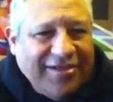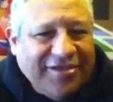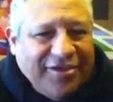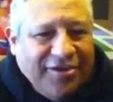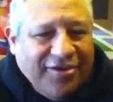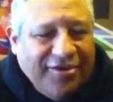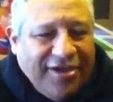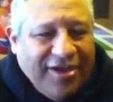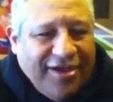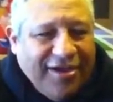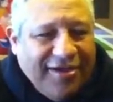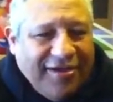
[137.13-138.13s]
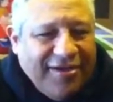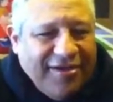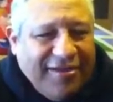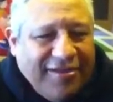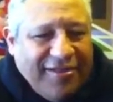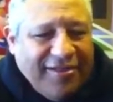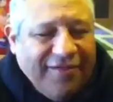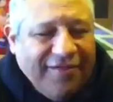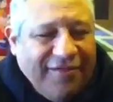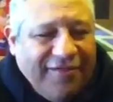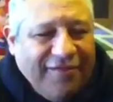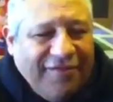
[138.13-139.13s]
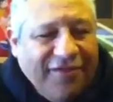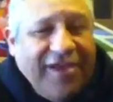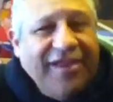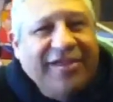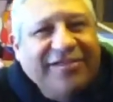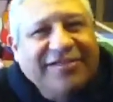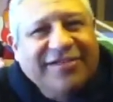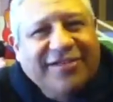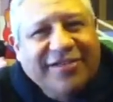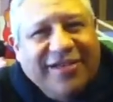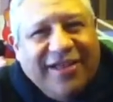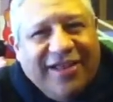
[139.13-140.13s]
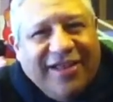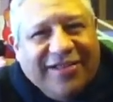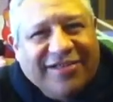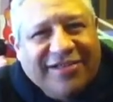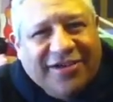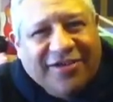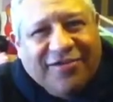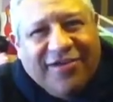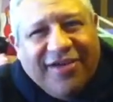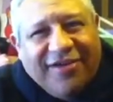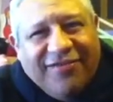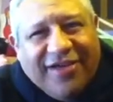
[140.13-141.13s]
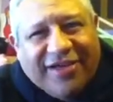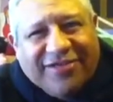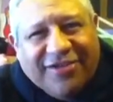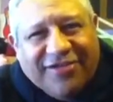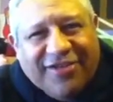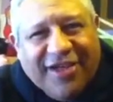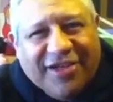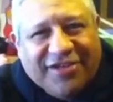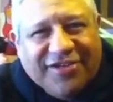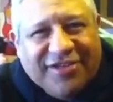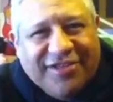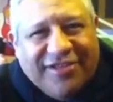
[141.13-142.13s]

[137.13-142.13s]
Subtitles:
It showed Venus in its degree of exaltation.